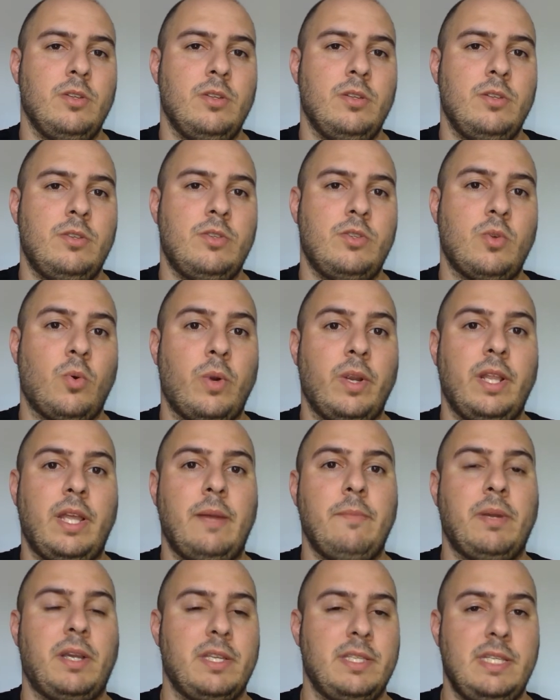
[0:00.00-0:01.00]
storyline,
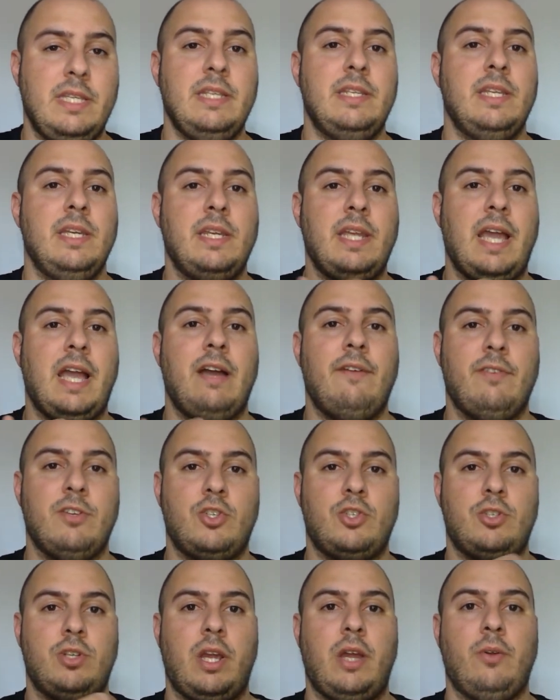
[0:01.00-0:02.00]
because he did have a
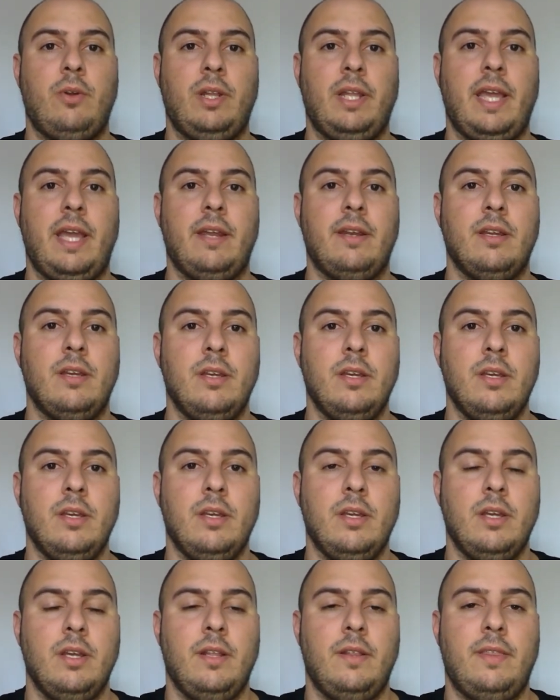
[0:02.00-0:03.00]
Shadowland
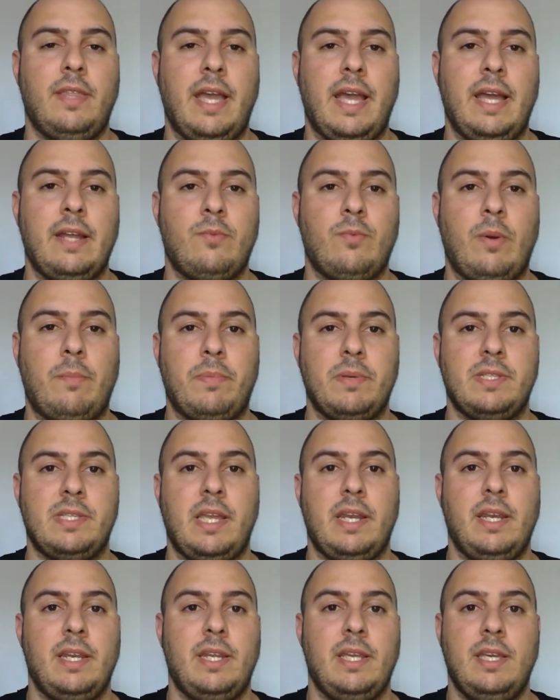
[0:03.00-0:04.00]
that
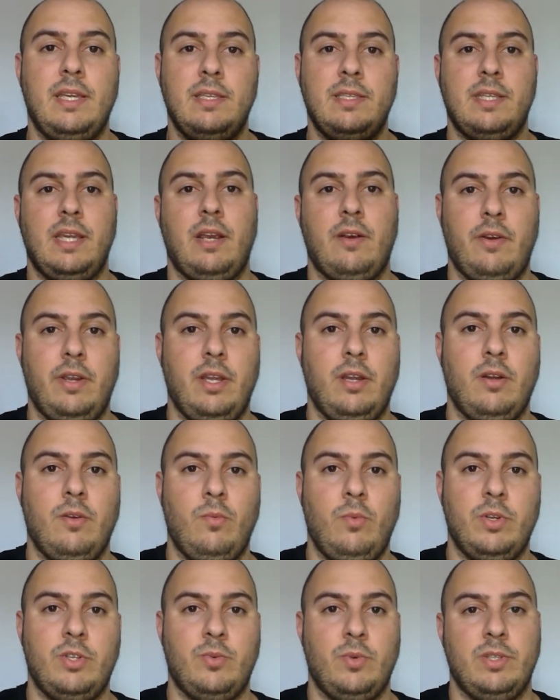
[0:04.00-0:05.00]
represented his area,
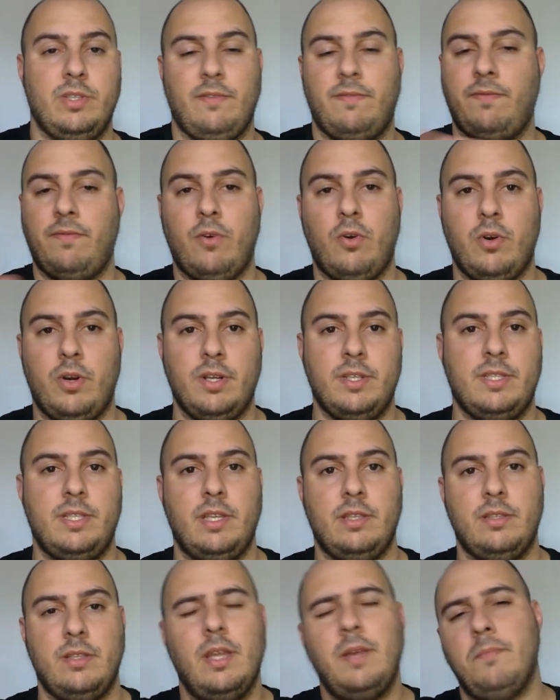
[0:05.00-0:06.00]
which was a forest,
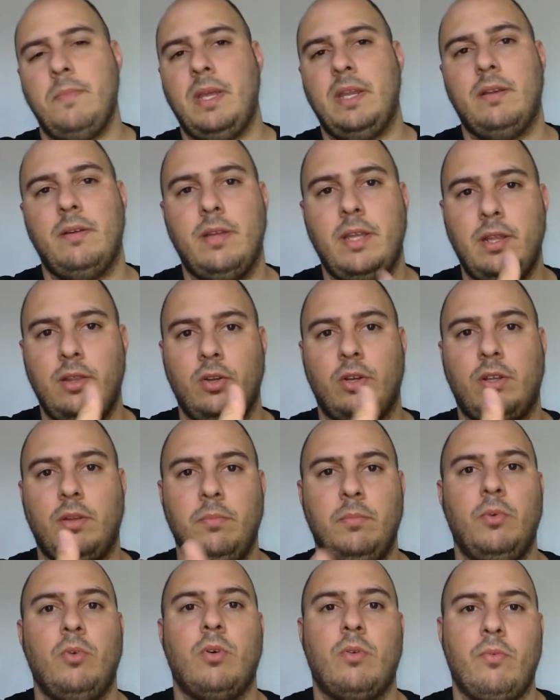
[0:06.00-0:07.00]
and it made it look a
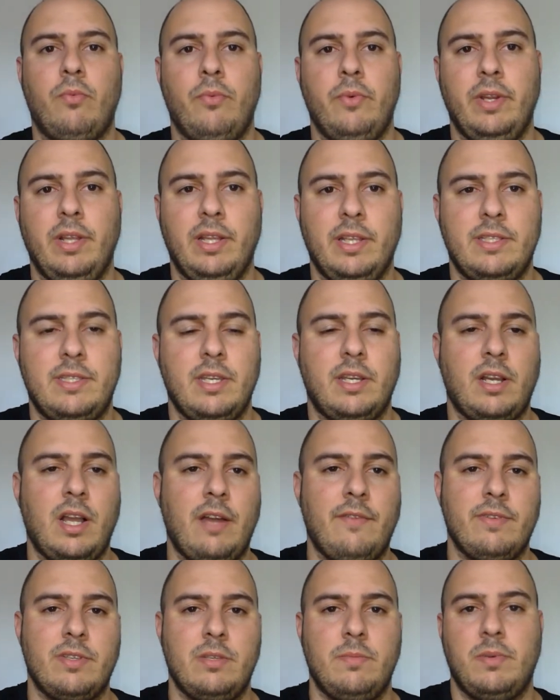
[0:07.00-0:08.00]
little more realistic,
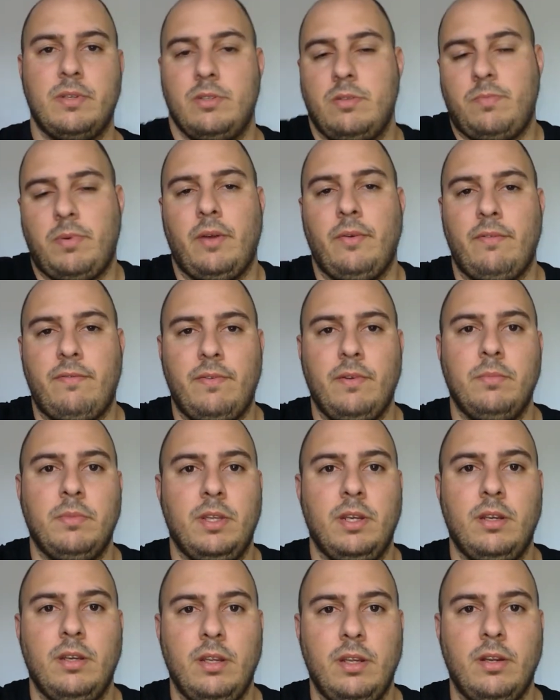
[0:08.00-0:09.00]
obviously, because we probably filmed
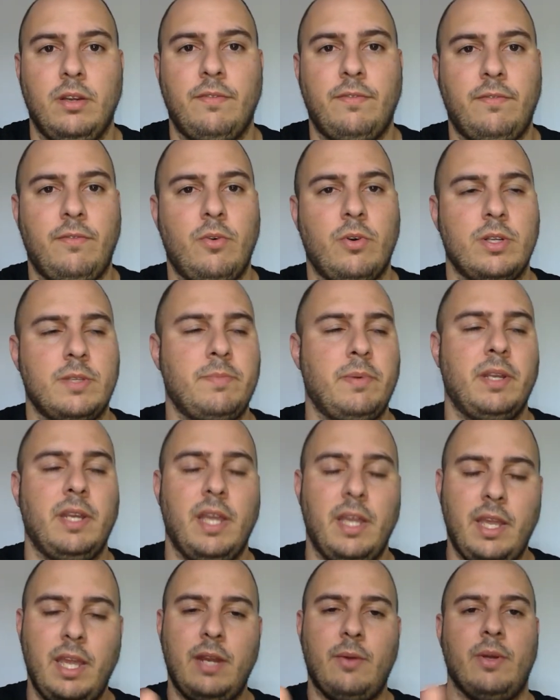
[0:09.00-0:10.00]
it in a forest. But
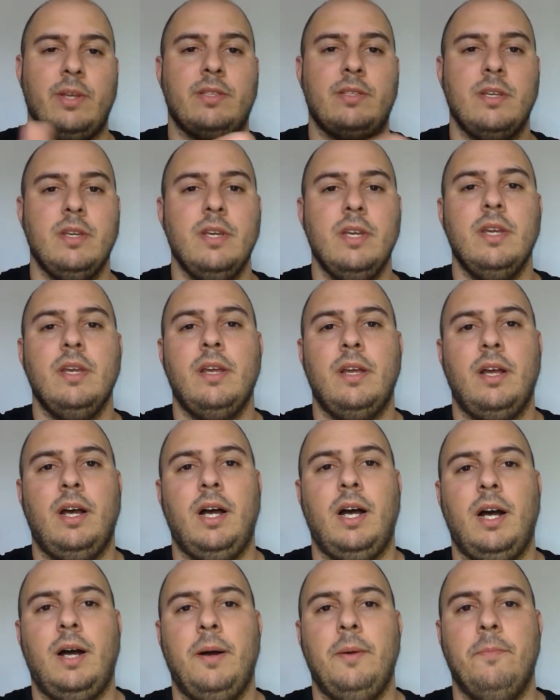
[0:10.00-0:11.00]
anyways,
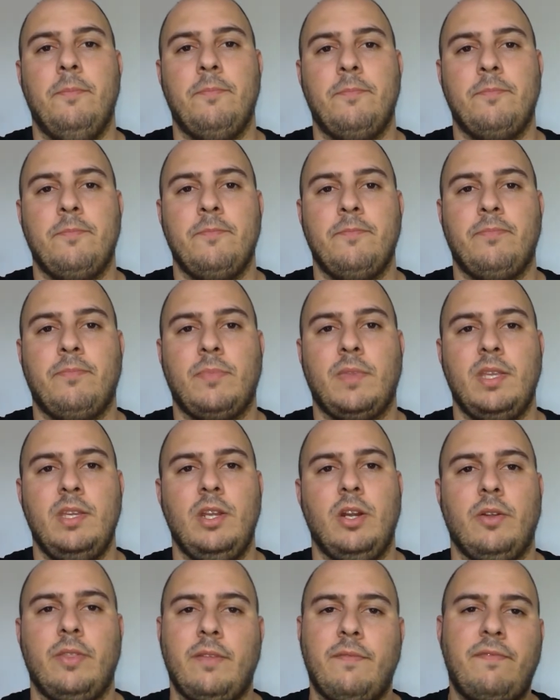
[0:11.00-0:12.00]

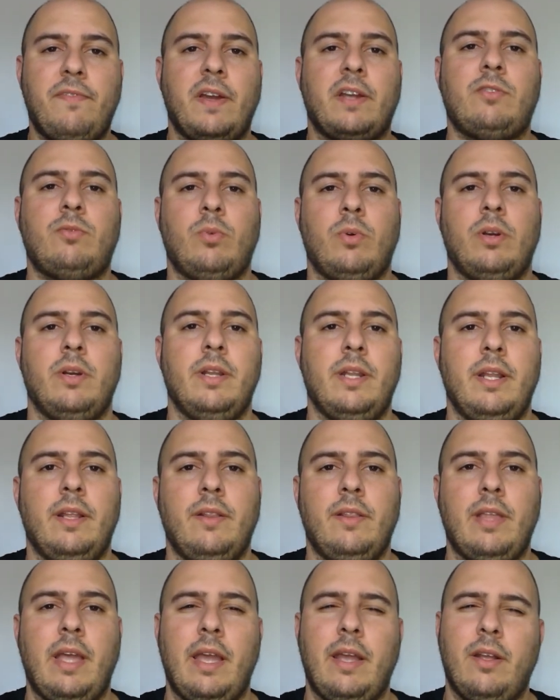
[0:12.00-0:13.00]
the effects
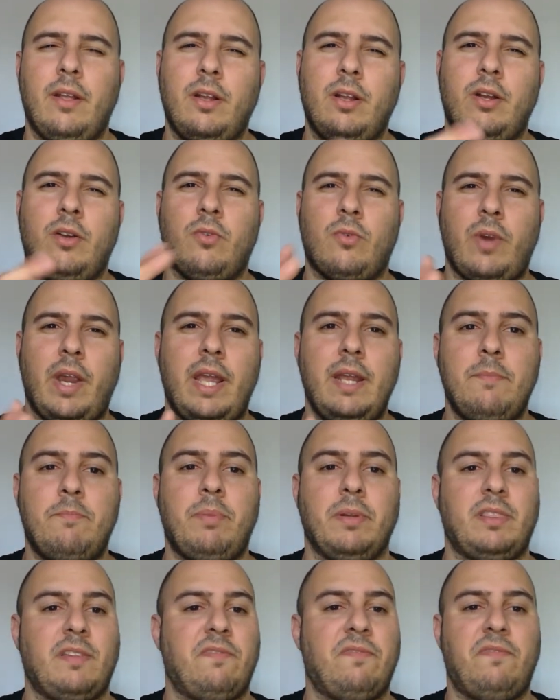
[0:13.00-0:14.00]
weren't that great,
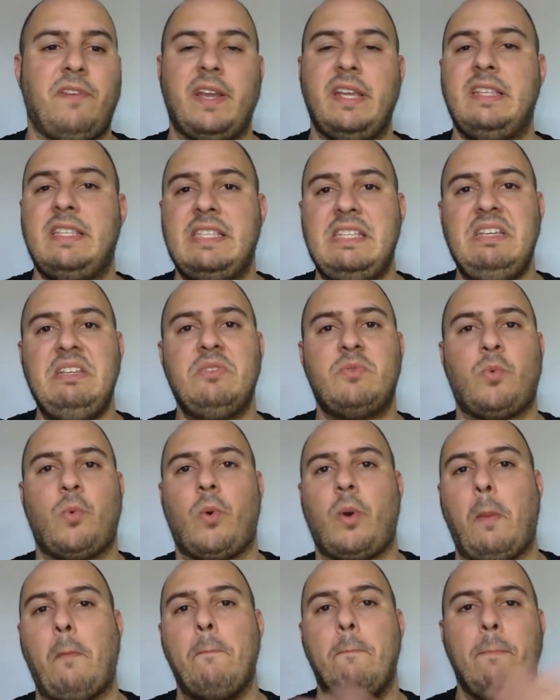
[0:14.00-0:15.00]
but the fight scenes were
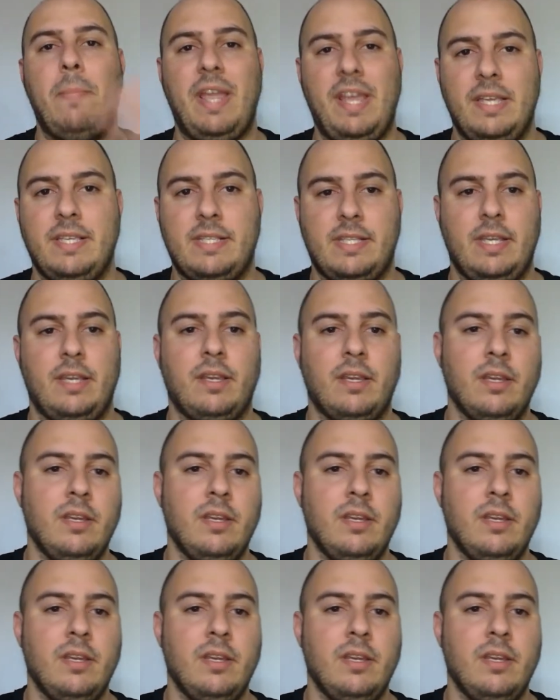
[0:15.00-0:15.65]
amazing.